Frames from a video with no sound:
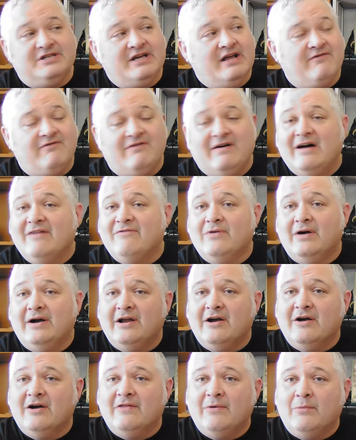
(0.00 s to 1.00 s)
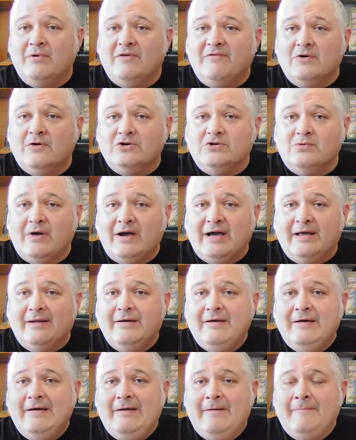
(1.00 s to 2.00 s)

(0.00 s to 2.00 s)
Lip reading: set of 5 right here that we first ran.